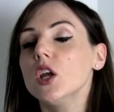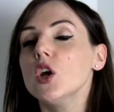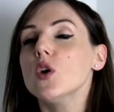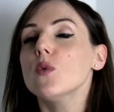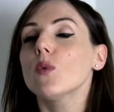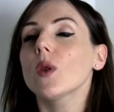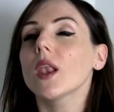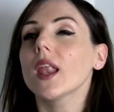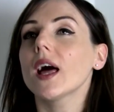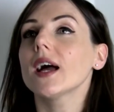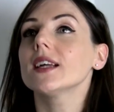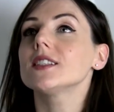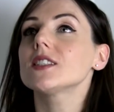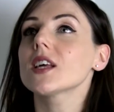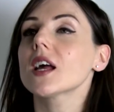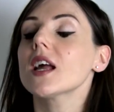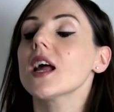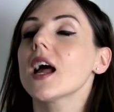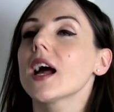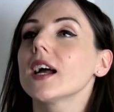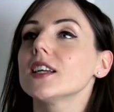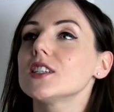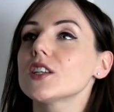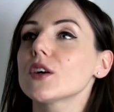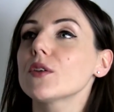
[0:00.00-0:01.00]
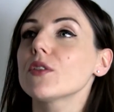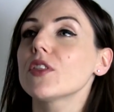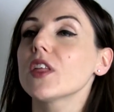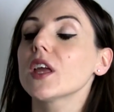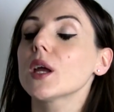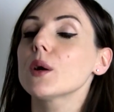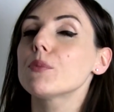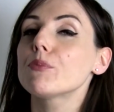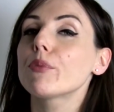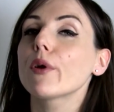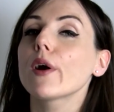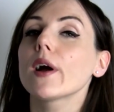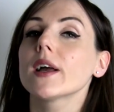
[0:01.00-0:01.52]
well, I don't think a
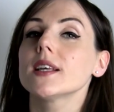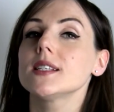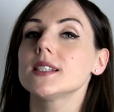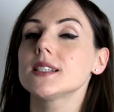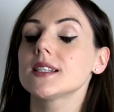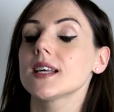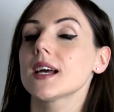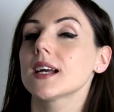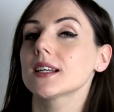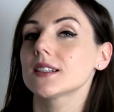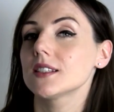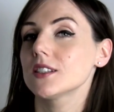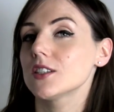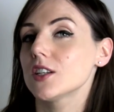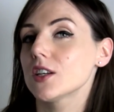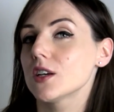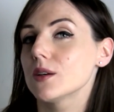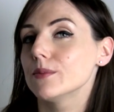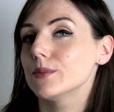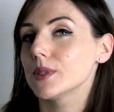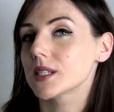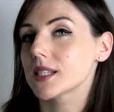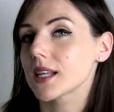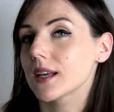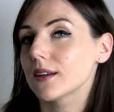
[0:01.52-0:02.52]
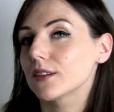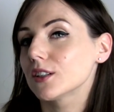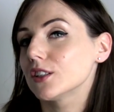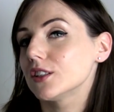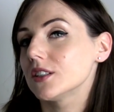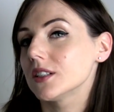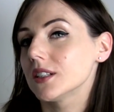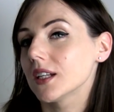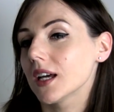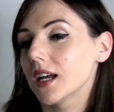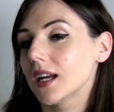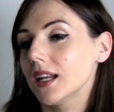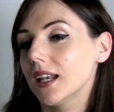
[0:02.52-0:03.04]
price tag determines how good an
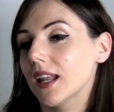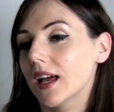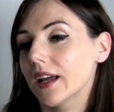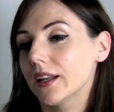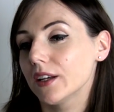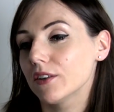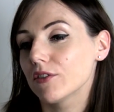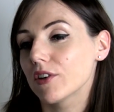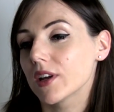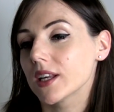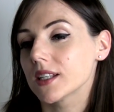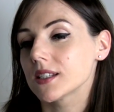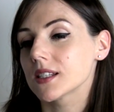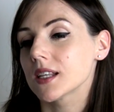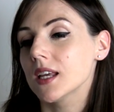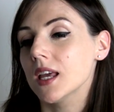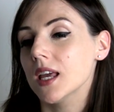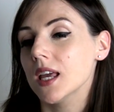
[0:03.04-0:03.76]
eyeliner is.